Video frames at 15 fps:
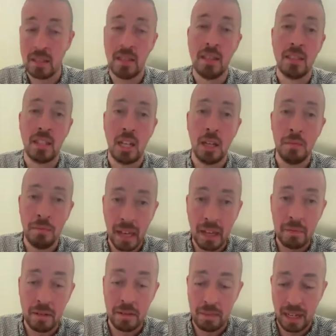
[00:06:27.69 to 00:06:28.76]
because it is a
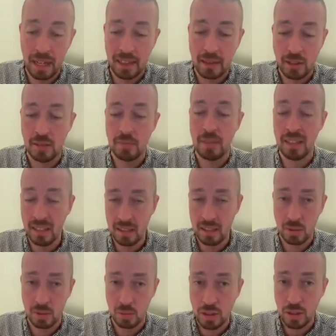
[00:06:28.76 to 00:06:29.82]
commandment by Hashem that
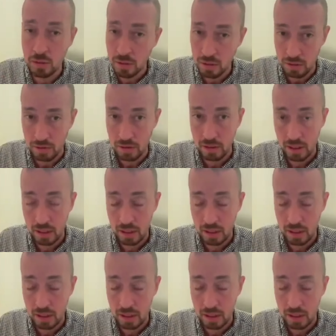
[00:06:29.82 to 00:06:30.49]
this is what you do.